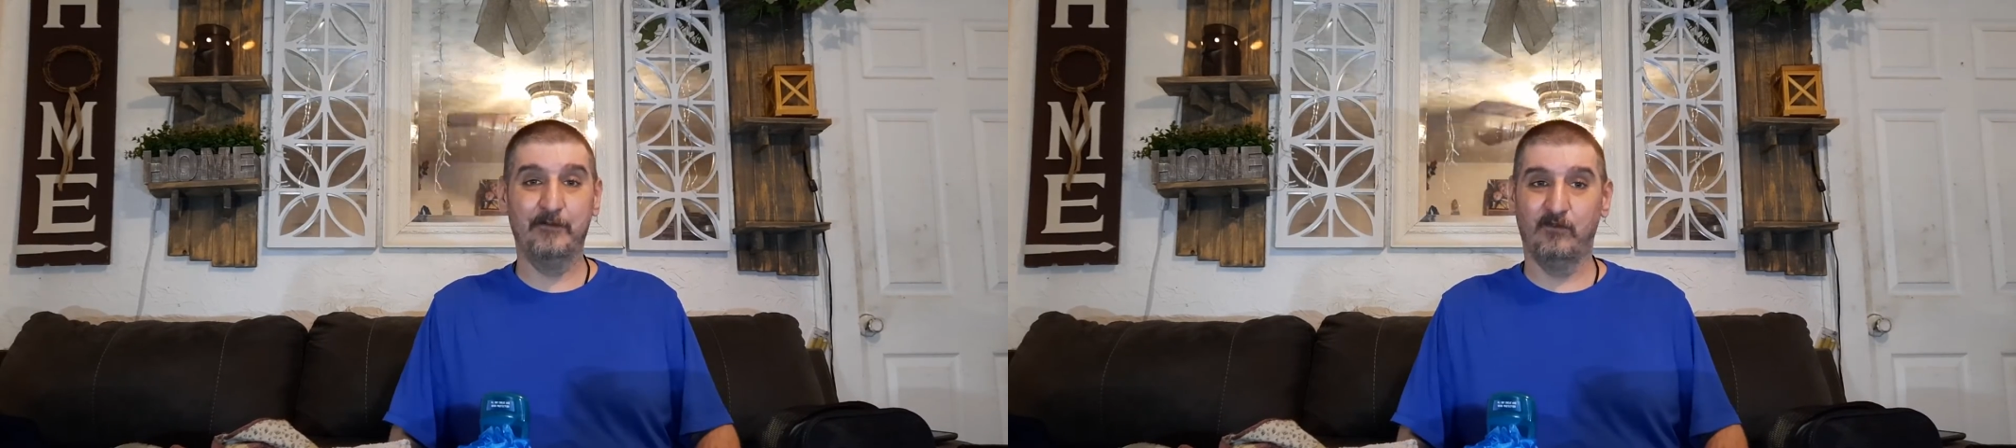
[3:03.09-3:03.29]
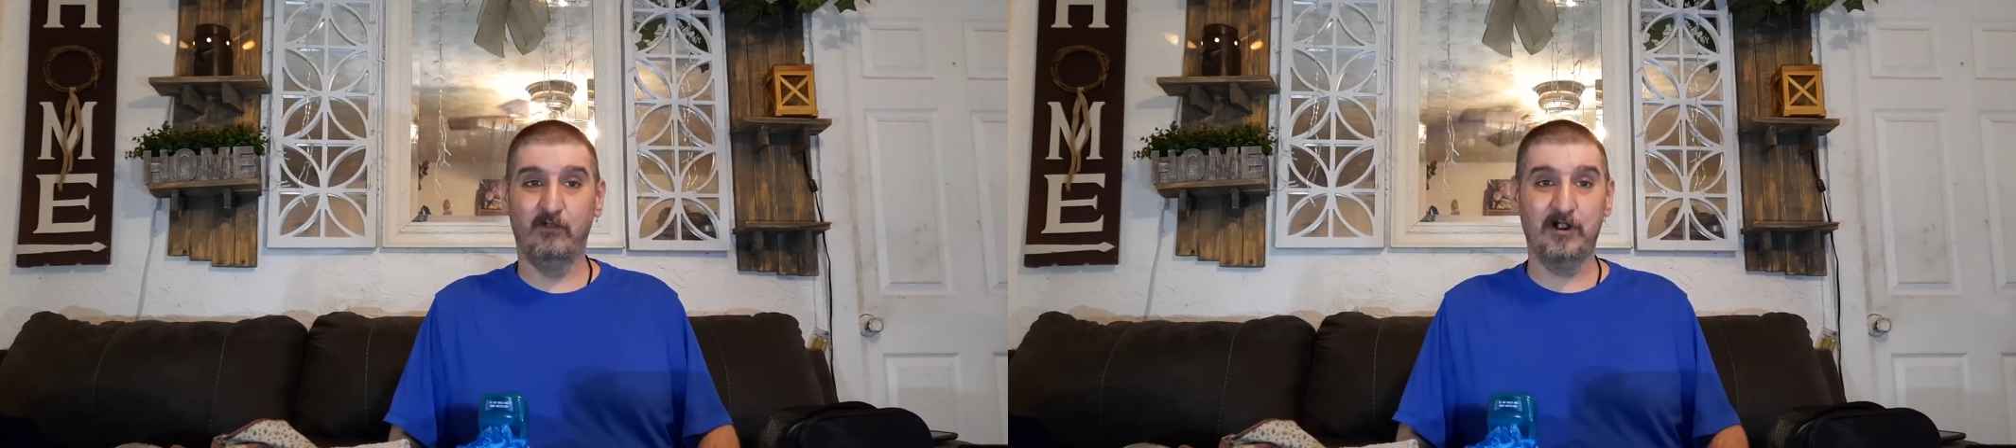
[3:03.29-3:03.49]

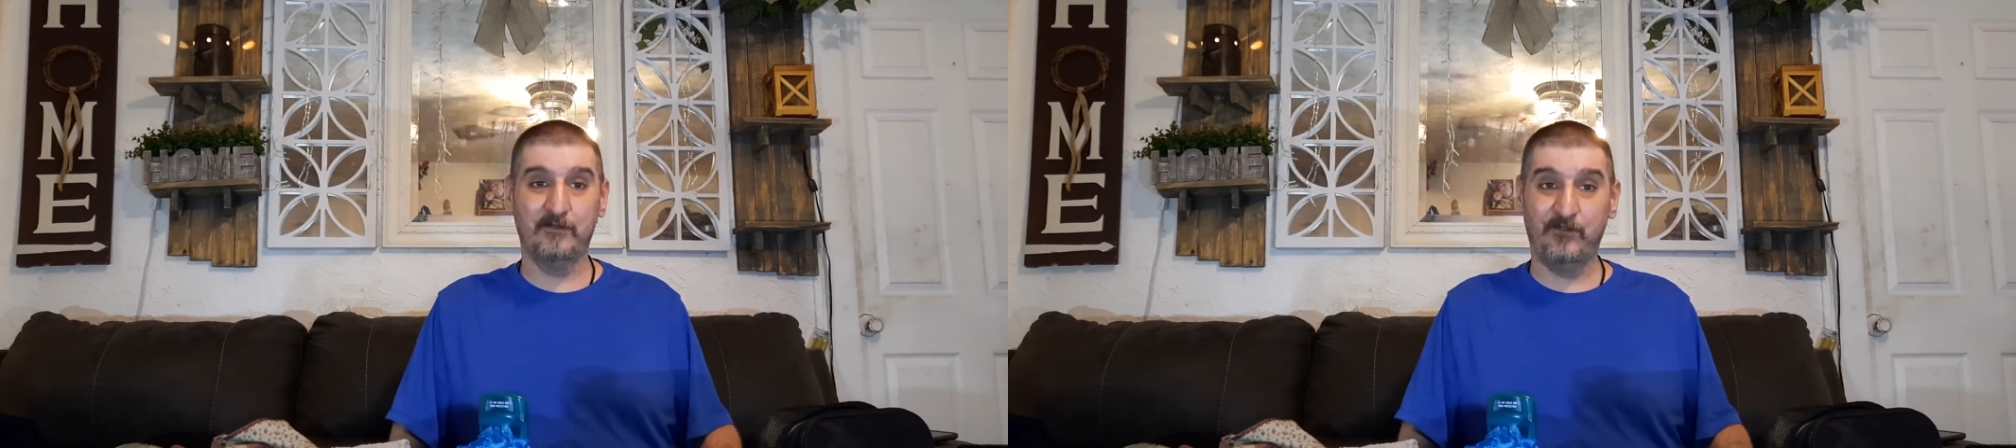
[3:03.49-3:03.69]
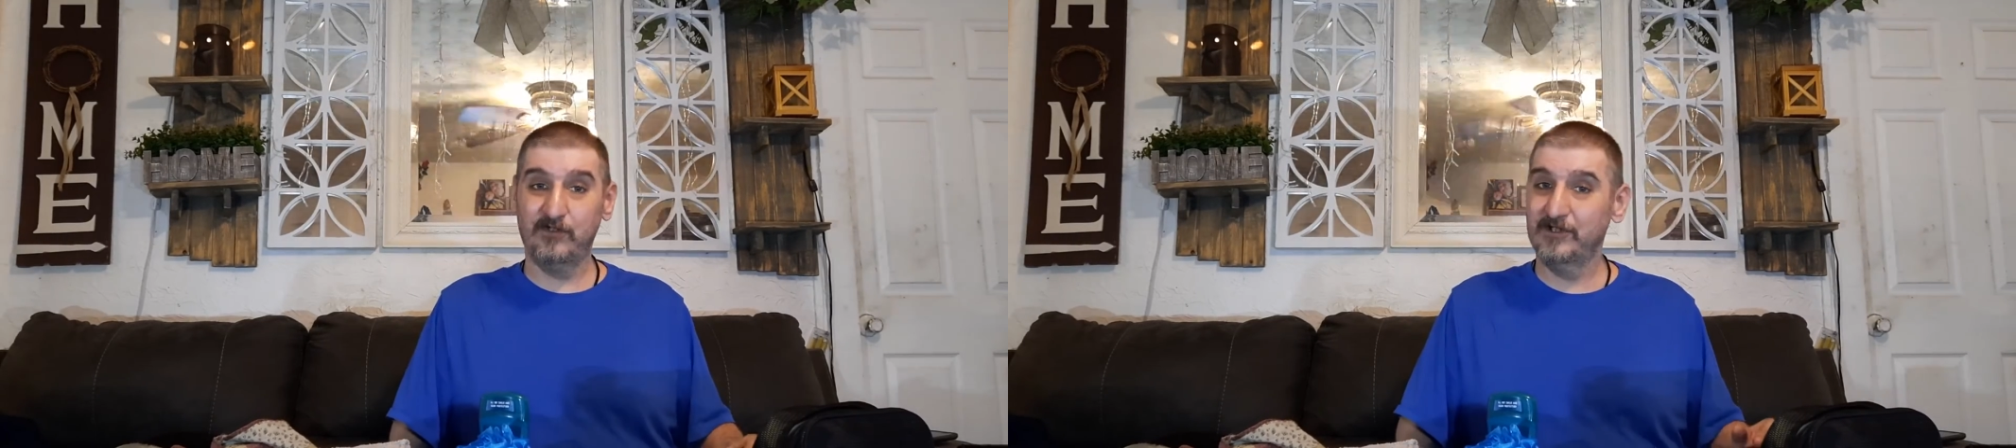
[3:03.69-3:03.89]
a
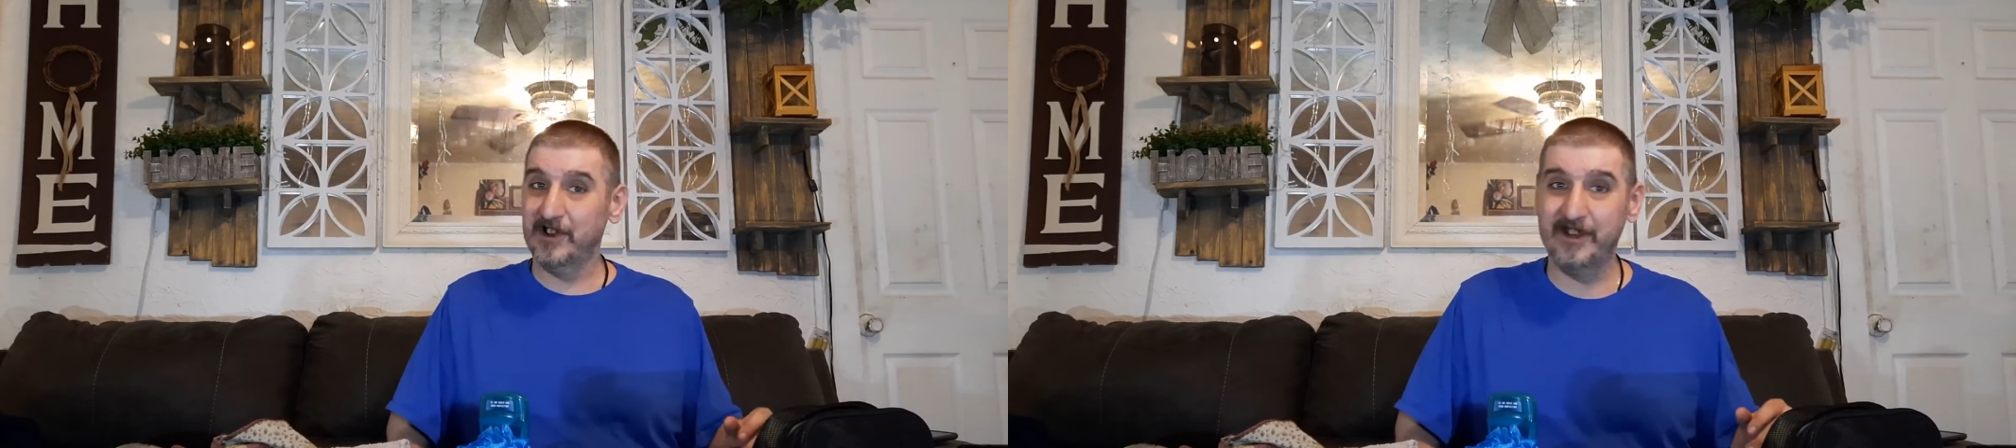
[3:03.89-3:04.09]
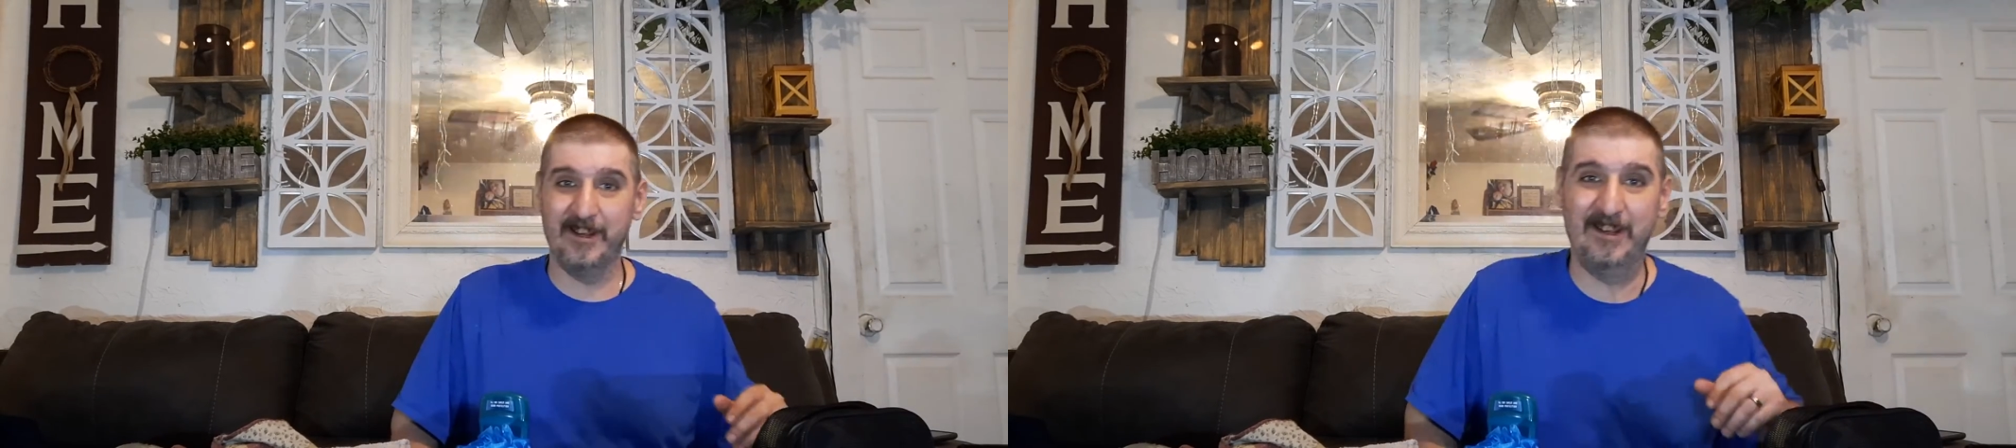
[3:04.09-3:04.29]
wonderful
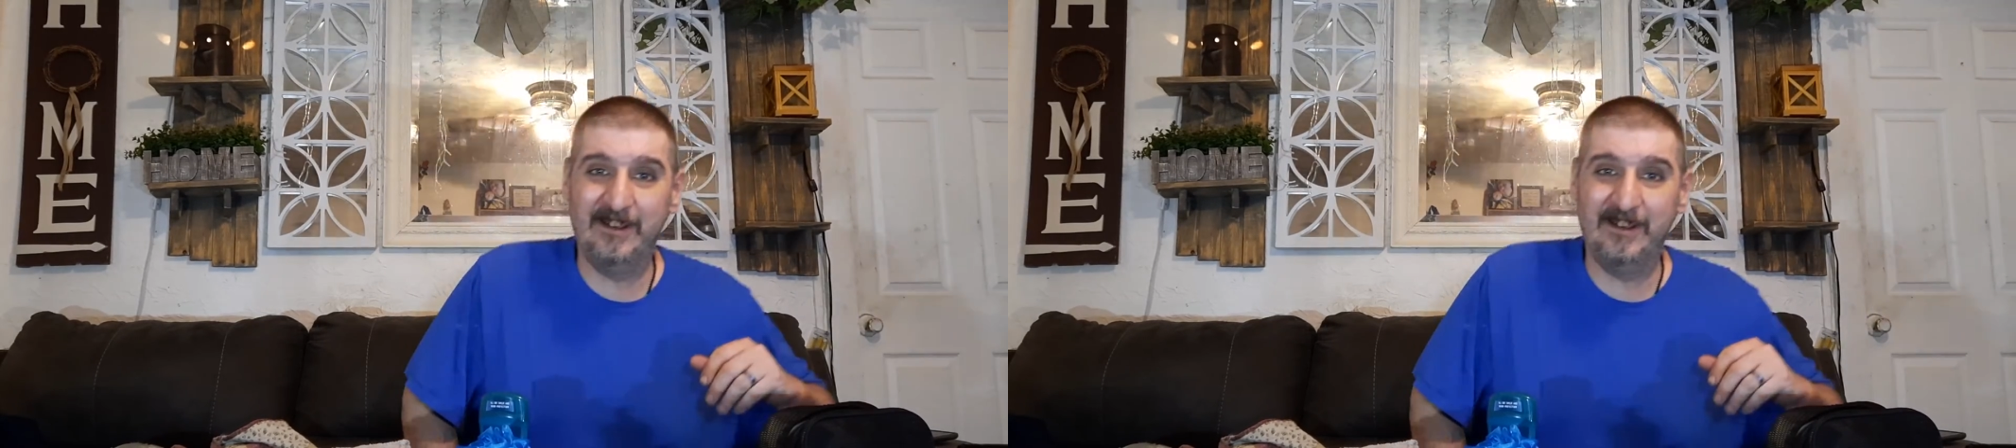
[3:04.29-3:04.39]
night.